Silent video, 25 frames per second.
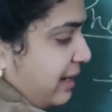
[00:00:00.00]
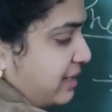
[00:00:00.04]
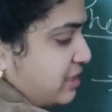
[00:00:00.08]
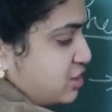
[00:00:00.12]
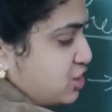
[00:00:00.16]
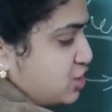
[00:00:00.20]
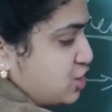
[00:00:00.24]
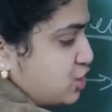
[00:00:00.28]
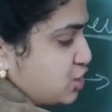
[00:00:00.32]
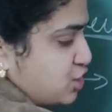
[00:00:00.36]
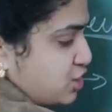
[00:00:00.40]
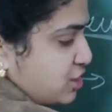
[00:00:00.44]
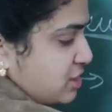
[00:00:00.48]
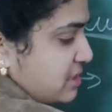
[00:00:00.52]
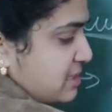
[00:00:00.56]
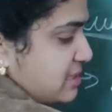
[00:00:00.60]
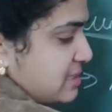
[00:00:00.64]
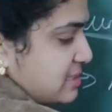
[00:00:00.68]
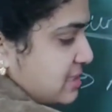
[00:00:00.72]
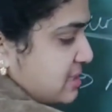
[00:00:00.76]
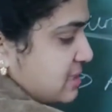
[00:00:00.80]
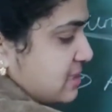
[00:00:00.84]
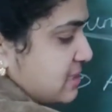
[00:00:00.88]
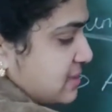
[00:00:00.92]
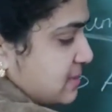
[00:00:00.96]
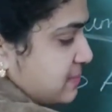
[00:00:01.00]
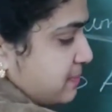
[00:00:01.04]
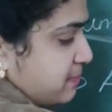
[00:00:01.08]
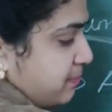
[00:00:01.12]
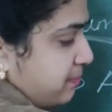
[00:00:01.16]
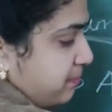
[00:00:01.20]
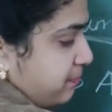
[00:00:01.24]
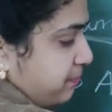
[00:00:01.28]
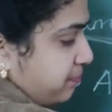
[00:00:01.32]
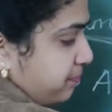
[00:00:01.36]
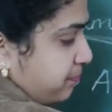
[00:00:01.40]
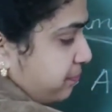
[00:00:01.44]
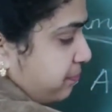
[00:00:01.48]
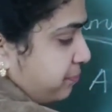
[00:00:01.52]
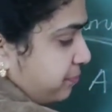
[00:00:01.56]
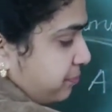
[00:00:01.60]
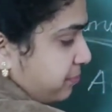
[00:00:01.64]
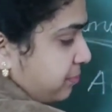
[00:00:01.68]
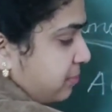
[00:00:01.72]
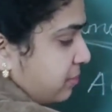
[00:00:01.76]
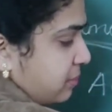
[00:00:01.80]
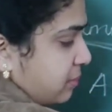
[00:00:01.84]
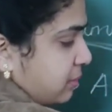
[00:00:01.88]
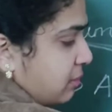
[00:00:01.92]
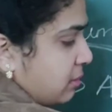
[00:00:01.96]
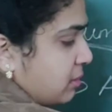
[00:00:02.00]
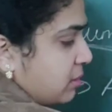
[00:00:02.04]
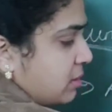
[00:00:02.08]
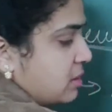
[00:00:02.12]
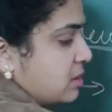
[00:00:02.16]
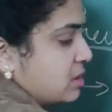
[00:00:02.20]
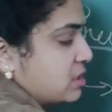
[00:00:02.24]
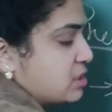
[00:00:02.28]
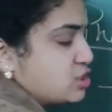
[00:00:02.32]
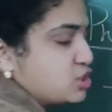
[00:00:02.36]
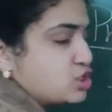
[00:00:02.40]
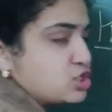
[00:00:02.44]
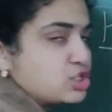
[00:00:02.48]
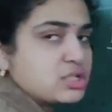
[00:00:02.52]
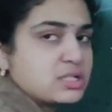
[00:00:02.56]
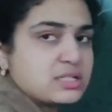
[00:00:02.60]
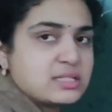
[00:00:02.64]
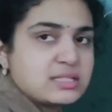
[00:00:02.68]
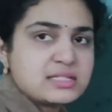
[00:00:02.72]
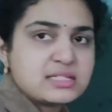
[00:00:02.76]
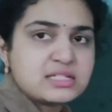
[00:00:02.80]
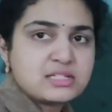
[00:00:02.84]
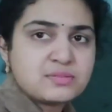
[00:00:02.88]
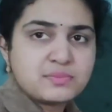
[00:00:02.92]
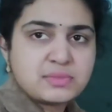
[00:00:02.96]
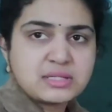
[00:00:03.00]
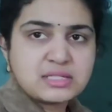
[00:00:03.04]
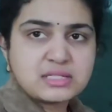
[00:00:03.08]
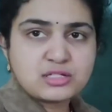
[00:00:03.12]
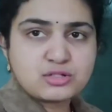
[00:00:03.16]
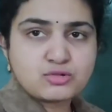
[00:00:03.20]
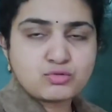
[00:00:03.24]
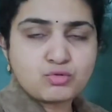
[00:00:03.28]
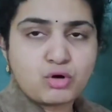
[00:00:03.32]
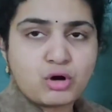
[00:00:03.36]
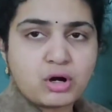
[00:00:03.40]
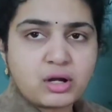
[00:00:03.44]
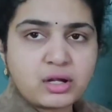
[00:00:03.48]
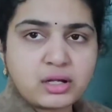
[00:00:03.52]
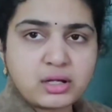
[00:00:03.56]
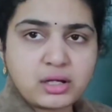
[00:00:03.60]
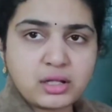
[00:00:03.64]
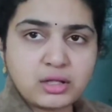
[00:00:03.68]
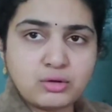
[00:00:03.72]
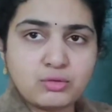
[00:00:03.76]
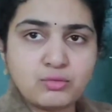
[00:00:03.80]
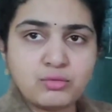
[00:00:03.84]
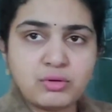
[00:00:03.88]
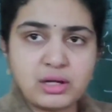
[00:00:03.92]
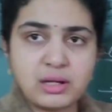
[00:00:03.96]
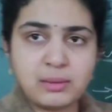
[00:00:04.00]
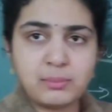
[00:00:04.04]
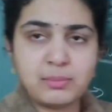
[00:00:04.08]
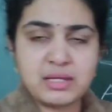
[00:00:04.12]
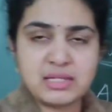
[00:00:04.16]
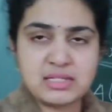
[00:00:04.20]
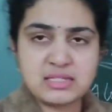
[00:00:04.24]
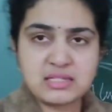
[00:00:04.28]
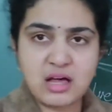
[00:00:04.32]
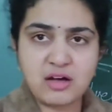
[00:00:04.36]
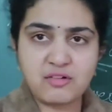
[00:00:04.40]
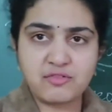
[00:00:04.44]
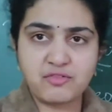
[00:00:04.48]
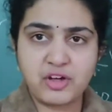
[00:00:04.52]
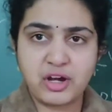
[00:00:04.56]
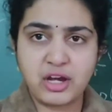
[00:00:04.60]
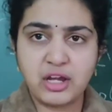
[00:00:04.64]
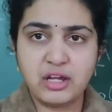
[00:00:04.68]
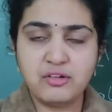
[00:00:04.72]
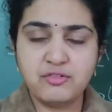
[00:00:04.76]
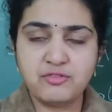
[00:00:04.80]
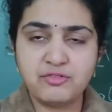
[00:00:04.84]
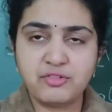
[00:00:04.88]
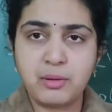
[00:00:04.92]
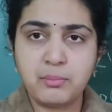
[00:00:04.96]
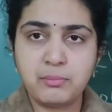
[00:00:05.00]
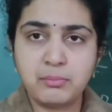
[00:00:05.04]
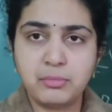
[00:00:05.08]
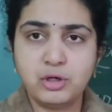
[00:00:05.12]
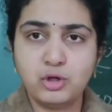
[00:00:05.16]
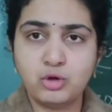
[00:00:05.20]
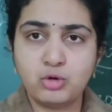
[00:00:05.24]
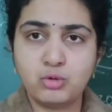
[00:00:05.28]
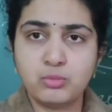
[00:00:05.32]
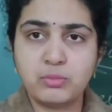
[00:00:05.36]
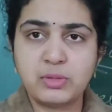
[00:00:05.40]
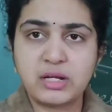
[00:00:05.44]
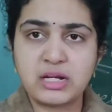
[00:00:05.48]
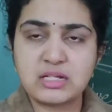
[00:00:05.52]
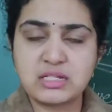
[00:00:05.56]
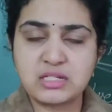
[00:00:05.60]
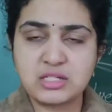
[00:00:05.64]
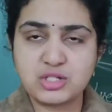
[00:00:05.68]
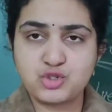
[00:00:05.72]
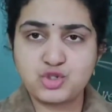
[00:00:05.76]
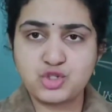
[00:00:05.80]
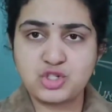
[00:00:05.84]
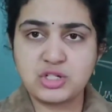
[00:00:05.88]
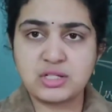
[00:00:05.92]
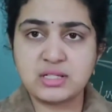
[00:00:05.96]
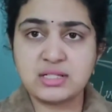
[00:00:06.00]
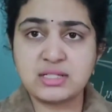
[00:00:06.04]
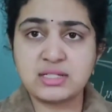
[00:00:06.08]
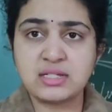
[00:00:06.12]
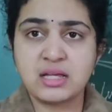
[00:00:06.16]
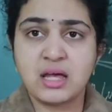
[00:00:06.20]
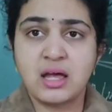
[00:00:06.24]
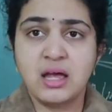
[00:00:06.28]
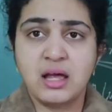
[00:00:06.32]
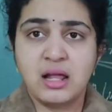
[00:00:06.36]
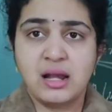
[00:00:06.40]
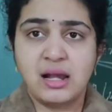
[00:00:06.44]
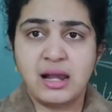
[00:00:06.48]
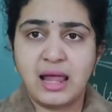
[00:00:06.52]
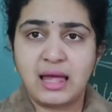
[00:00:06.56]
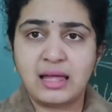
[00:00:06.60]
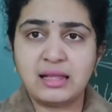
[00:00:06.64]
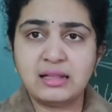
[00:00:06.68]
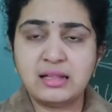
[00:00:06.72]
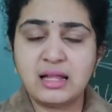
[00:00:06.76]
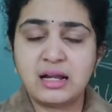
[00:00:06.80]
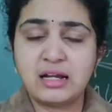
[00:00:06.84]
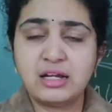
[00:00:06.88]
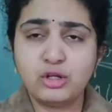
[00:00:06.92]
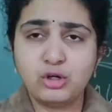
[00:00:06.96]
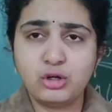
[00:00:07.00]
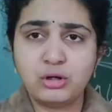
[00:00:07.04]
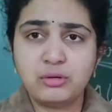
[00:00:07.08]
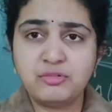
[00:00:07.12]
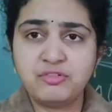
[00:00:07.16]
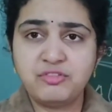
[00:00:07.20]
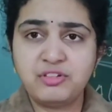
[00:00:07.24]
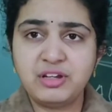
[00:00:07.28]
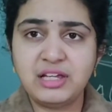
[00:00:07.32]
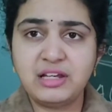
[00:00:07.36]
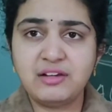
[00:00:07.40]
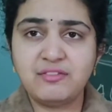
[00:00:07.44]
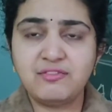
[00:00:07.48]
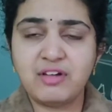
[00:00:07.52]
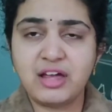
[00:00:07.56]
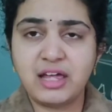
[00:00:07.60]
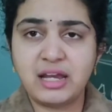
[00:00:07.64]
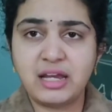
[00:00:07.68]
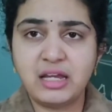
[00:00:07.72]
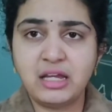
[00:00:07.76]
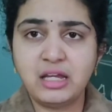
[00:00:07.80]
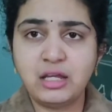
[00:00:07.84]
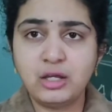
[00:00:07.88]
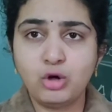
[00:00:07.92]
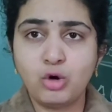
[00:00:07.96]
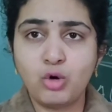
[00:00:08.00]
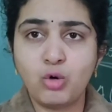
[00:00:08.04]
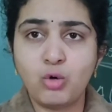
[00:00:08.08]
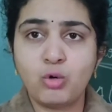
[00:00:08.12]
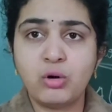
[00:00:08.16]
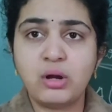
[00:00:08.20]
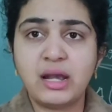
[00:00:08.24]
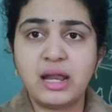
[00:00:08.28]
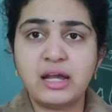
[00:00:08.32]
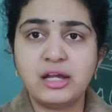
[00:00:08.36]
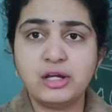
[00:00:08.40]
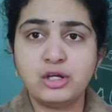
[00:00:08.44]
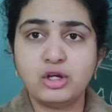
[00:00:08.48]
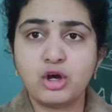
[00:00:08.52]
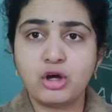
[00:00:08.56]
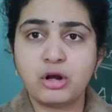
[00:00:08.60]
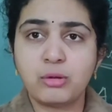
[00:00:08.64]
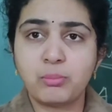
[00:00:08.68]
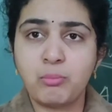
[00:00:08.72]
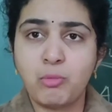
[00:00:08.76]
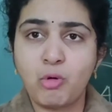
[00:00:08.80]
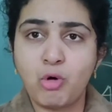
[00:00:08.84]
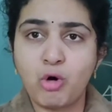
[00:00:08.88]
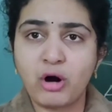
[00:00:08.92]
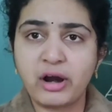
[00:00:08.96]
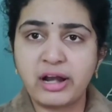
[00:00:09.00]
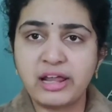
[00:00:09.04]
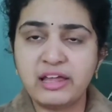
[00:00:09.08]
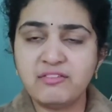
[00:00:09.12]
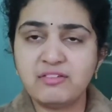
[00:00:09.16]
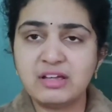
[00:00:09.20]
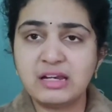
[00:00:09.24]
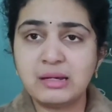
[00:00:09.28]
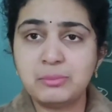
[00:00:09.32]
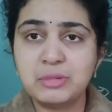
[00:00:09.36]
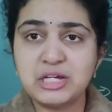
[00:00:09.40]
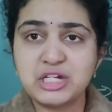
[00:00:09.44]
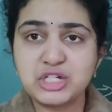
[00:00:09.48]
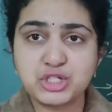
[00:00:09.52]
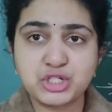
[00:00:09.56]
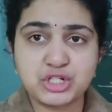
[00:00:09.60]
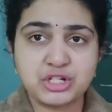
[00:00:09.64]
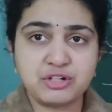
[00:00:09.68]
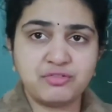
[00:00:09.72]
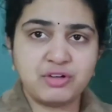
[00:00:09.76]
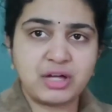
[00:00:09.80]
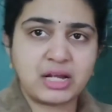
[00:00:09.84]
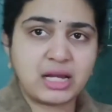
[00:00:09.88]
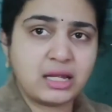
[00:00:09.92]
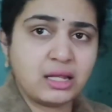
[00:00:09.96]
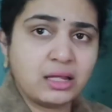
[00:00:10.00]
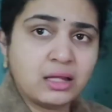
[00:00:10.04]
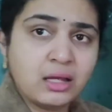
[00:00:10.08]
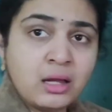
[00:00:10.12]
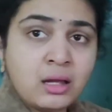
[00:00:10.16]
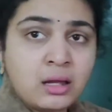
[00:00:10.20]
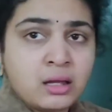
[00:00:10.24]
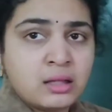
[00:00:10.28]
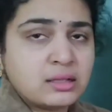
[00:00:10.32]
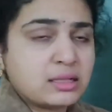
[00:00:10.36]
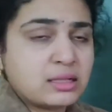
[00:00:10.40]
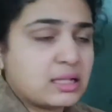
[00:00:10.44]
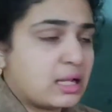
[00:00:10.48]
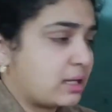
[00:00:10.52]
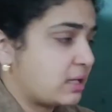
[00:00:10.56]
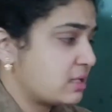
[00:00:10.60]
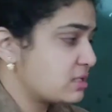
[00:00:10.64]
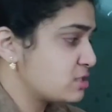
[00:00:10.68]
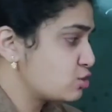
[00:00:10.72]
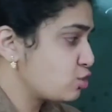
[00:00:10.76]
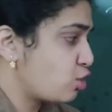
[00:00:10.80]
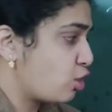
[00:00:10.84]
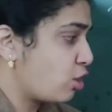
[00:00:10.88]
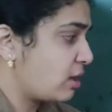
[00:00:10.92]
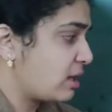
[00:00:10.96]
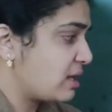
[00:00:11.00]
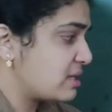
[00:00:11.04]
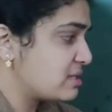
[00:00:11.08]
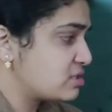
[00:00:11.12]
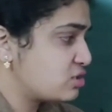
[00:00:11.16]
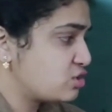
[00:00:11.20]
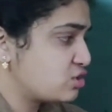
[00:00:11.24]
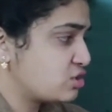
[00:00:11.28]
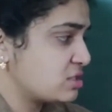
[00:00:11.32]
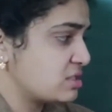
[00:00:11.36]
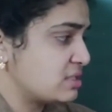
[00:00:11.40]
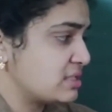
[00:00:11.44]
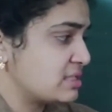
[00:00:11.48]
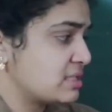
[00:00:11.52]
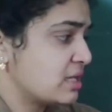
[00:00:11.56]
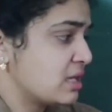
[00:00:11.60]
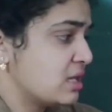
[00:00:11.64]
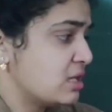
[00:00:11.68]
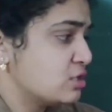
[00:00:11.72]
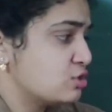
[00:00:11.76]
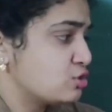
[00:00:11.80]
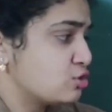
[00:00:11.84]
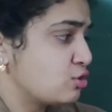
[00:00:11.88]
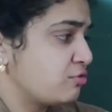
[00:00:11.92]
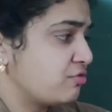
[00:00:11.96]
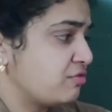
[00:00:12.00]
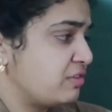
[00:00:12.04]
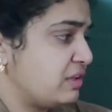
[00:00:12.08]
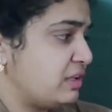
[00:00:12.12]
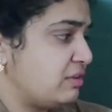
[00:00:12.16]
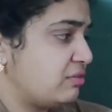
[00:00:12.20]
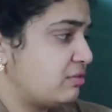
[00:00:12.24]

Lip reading: and chills. Chills means what? You will be suffering from numerous chills. Like that, you will feel very cold and your body will be shivering. That is called as chills. So